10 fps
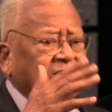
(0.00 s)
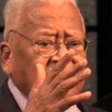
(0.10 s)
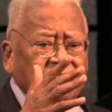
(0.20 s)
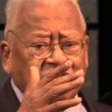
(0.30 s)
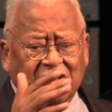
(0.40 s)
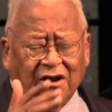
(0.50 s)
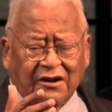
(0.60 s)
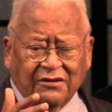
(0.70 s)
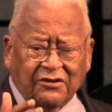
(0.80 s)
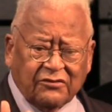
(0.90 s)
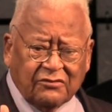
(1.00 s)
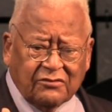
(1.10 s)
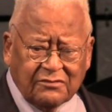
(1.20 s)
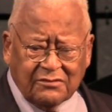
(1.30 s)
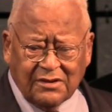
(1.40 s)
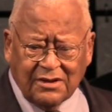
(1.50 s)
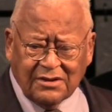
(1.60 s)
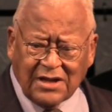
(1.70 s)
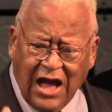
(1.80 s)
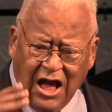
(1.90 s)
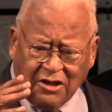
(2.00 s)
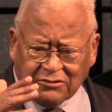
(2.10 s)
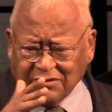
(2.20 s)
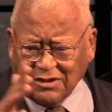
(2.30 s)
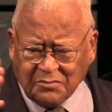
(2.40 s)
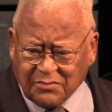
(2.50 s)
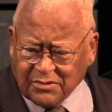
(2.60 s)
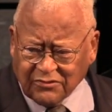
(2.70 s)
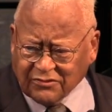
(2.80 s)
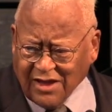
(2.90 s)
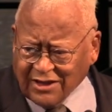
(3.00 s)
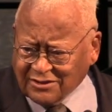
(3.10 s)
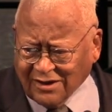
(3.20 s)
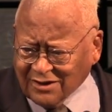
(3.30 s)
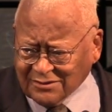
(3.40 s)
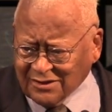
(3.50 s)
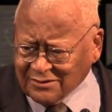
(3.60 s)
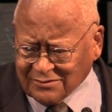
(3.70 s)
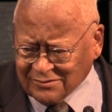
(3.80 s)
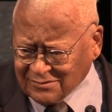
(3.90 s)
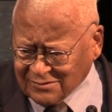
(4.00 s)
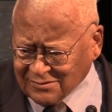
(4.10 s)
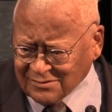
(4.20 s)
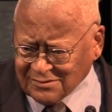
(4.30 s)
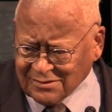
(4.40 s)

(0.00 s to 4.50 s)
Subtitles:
in you is darkness, how deep is that darkness?